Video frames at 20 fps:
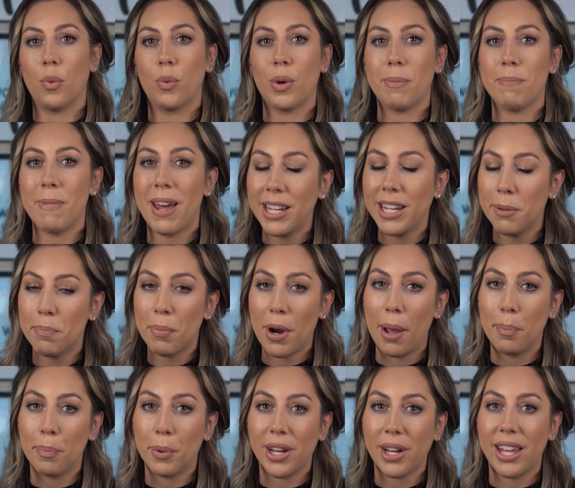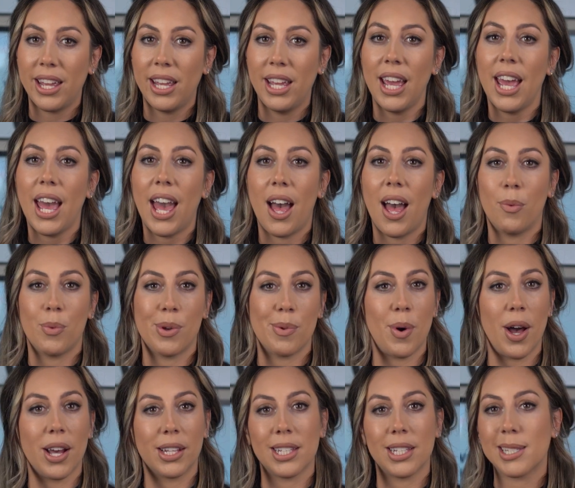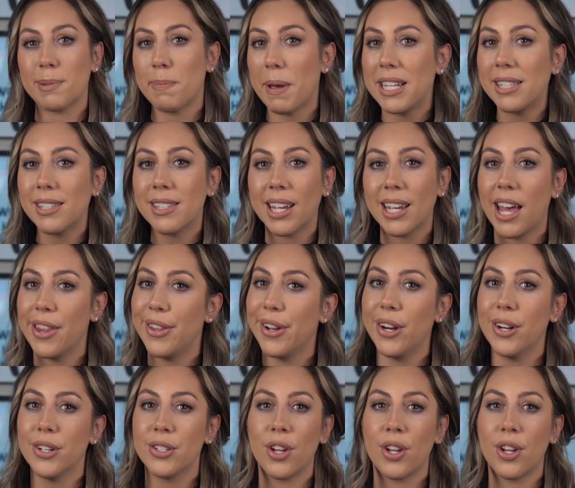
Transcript: we met at the property, we walked the space together,